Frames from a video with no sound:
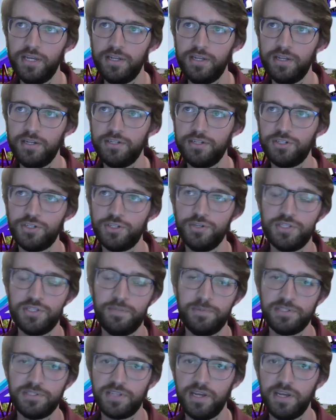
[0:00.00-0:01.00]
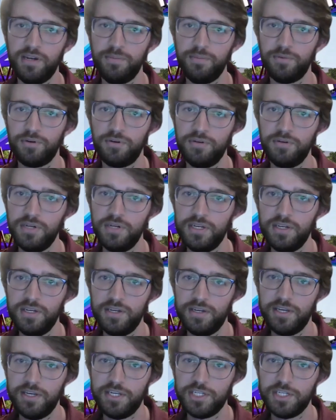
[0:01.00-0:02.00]
and introduce the P'Sghetti Bowl,
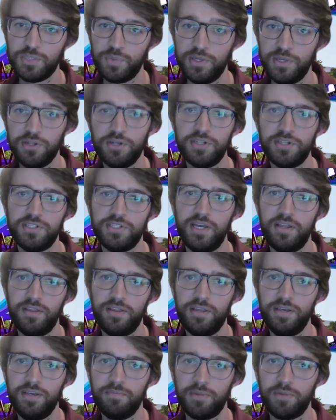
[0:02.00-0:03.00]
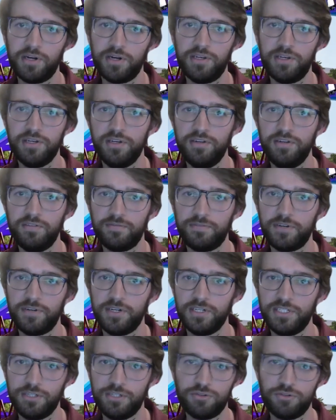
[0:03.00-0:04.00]
is we looked at the market for
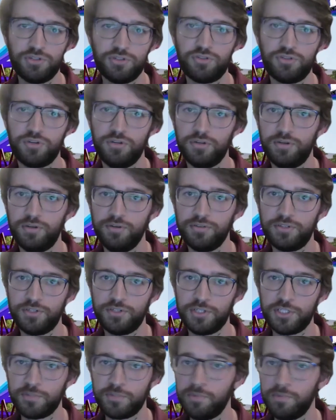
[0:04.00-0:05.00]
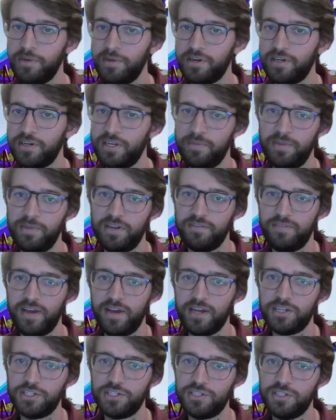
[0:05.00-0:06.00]
children's roller coasters from American
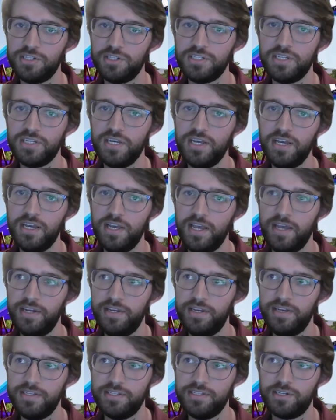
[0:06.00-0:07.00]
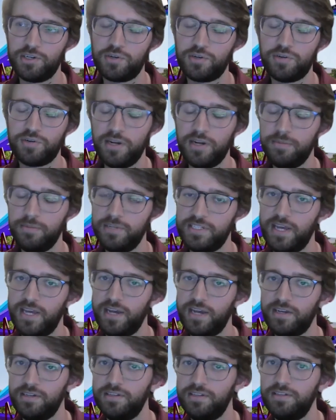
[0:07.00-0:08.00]
manufacturers, and it is incredibly
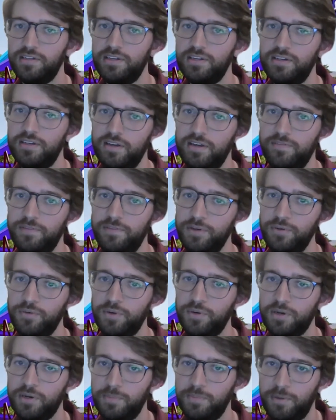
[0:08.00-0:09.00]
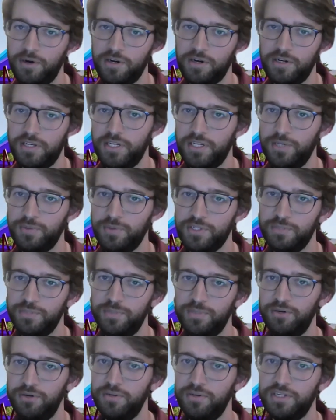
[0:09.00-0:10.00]
stagnant. If you are a park and you want to
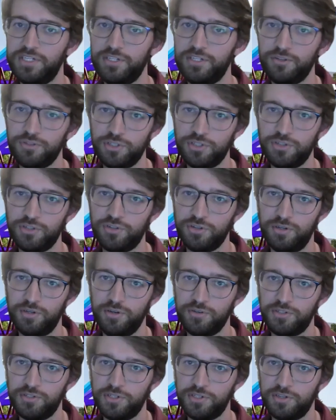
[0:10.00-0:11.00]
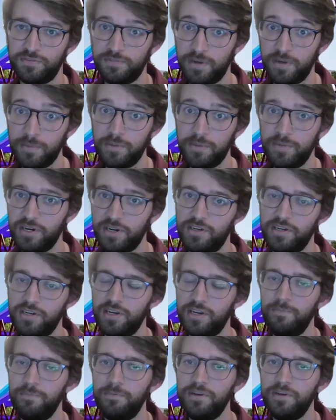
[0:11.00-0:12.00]
build a children's roller coaster from an American
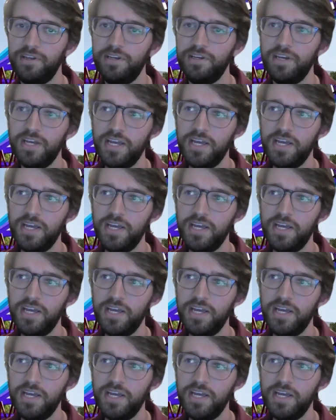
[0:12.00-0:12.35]
company,